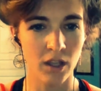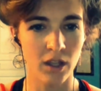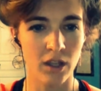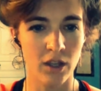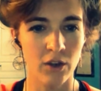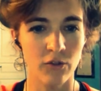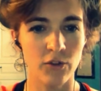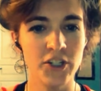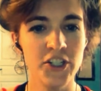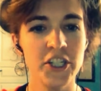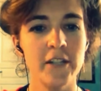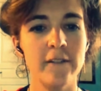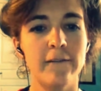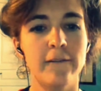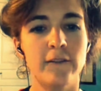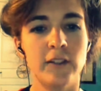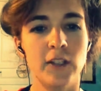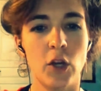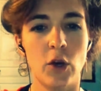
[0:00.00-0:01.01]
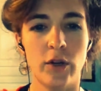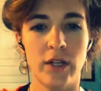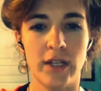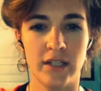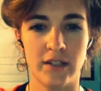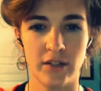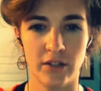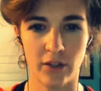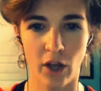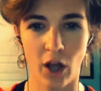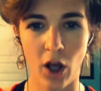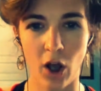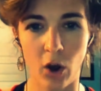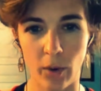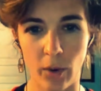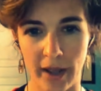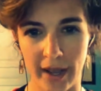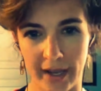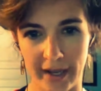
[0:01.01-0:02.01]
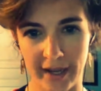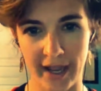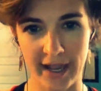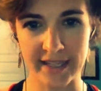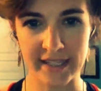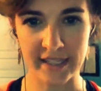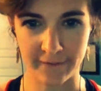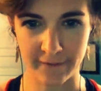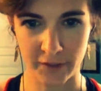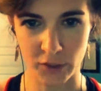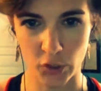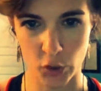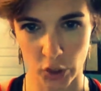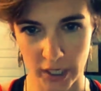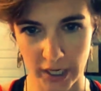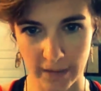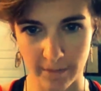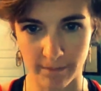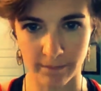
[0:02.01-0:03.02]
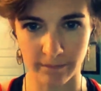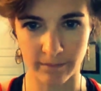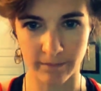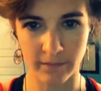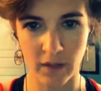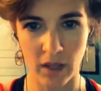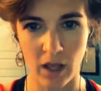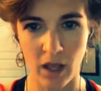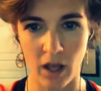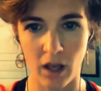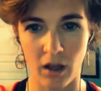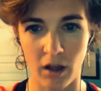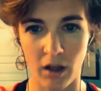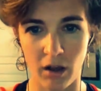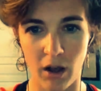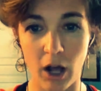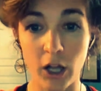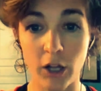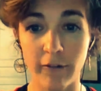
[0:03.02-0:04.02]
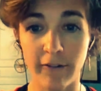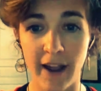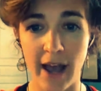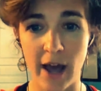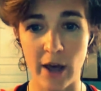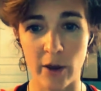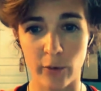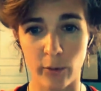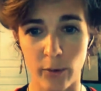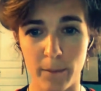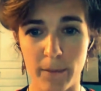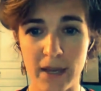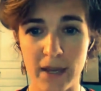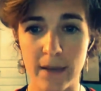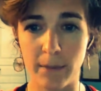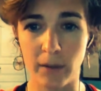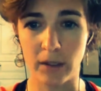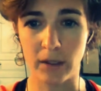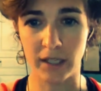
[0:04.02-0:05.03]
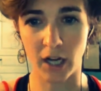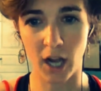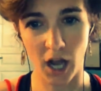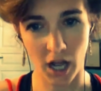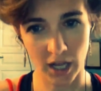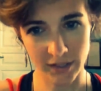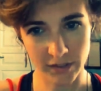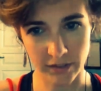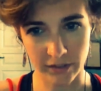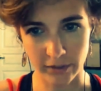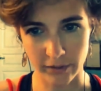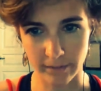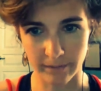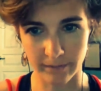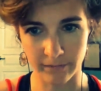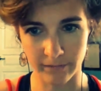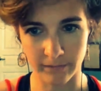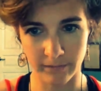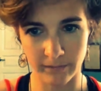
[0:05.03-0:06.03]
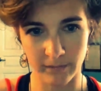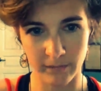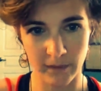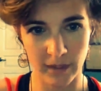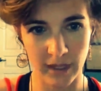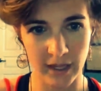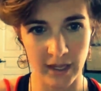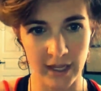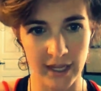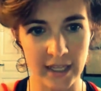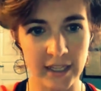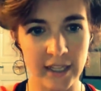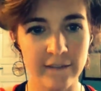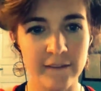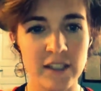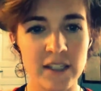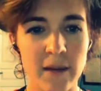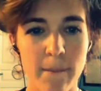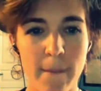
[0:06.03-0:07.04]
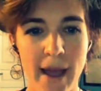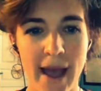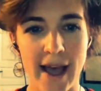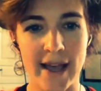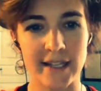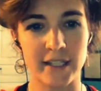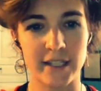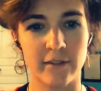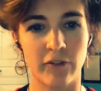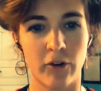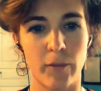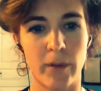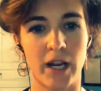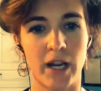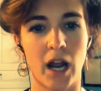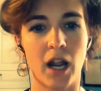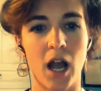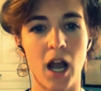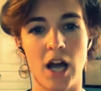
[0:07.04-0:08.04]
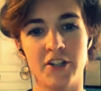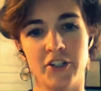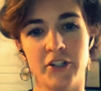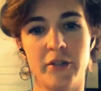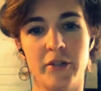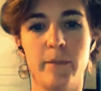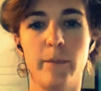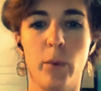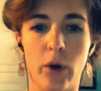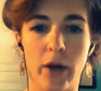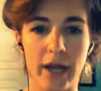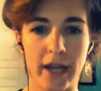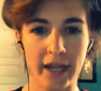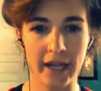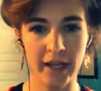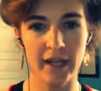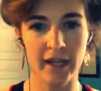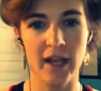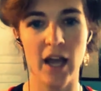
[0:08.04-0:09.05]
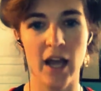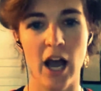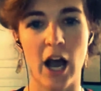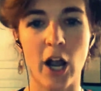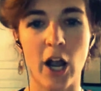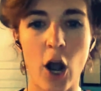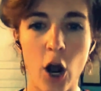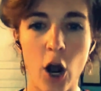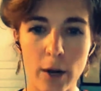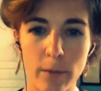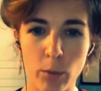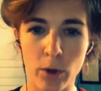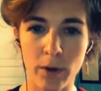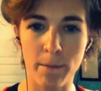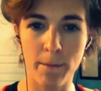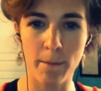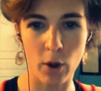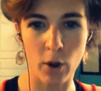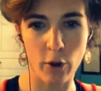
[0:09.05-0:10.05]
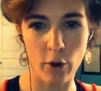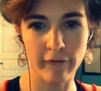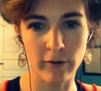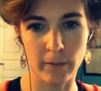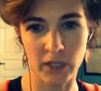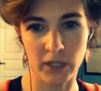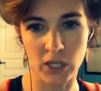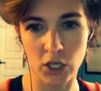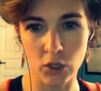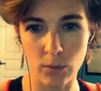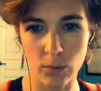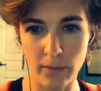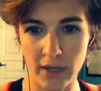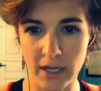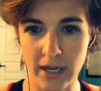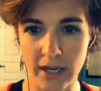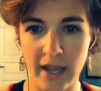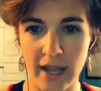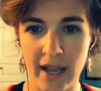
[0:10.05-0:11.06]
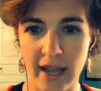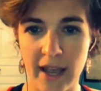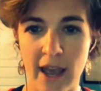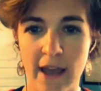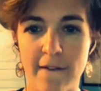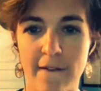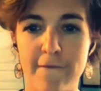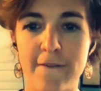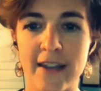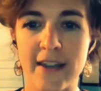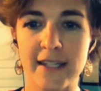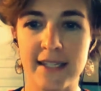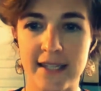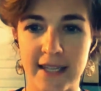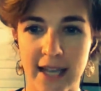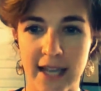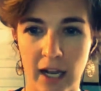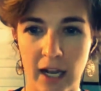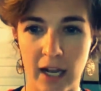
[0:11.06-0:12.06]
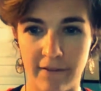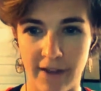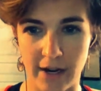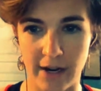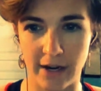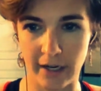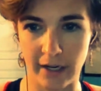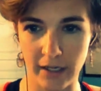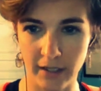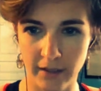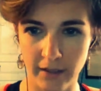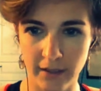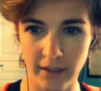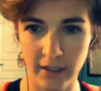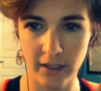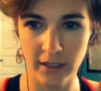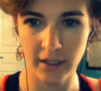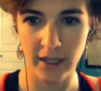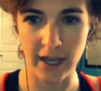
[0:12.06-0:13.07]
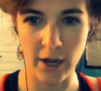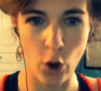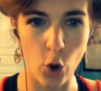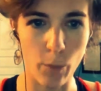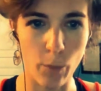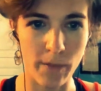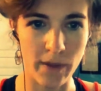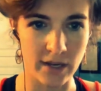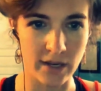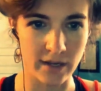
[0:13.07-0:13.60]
Richie floated to the hallway as if a dream. All around were people in costume. He lifted a mask from an unconscious boy, a cardboard bow from a cupid, and faced the elevator. It opened.